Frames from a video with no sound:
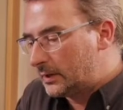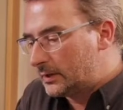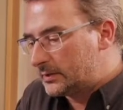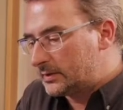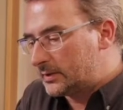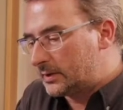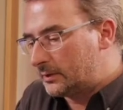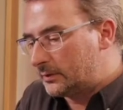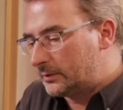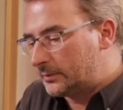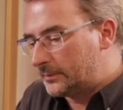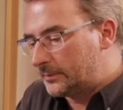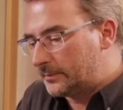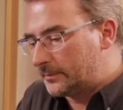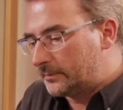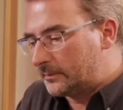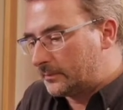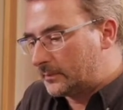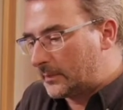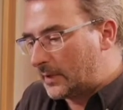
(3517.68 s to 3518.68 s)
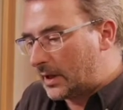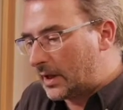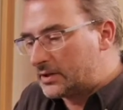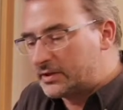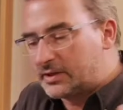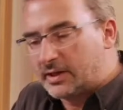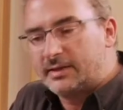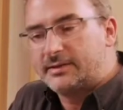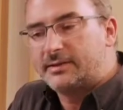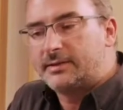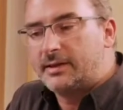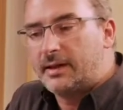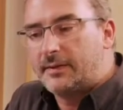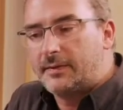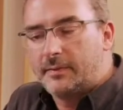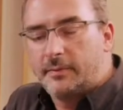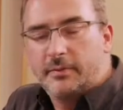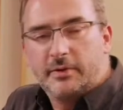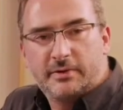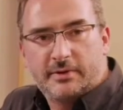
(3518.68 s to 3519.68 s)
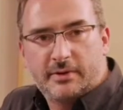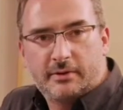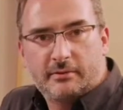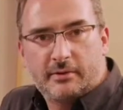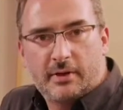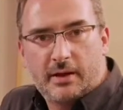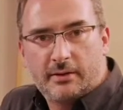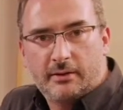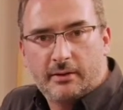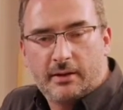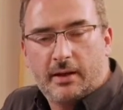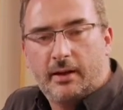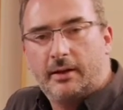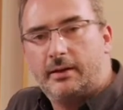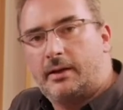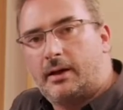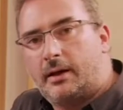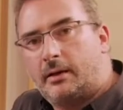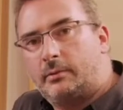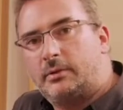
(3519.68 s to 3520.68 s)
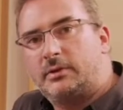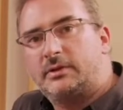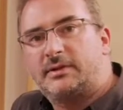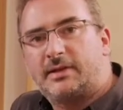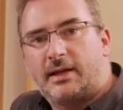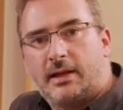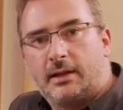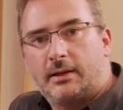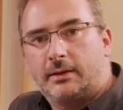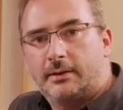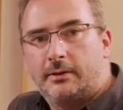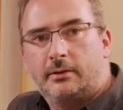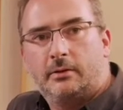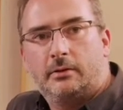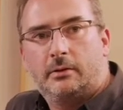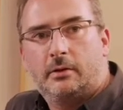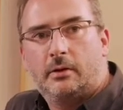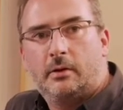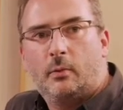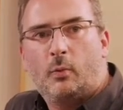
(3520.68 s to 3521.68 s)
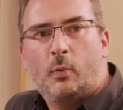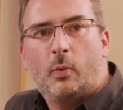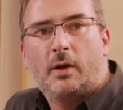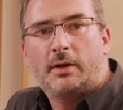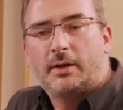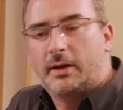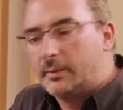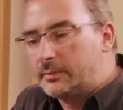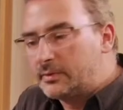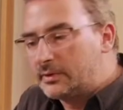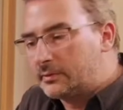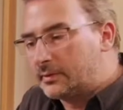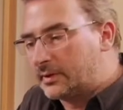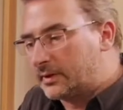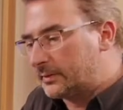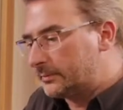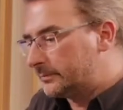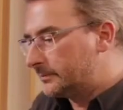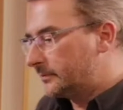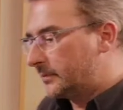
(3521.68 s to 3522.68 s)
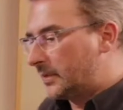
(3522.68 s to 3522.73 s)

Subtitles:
So I just let the music run and I will tell you what I'm doing.